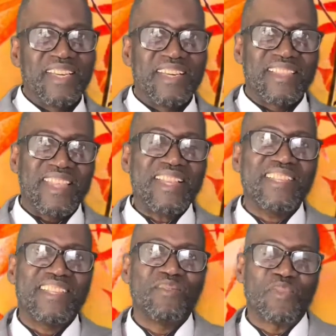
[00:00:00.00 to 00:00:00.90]
That is
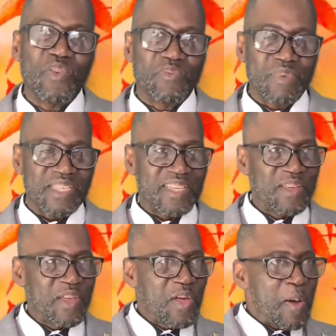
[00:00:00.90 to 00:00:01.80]
involvement.
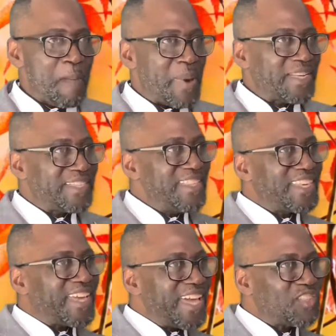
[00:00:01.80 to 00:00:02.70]
But in the
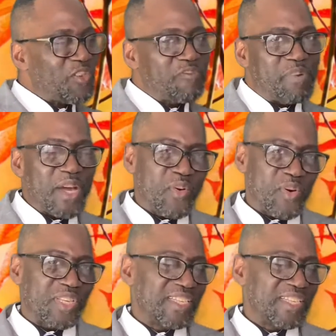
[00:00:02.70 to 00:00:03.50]
case of bacon,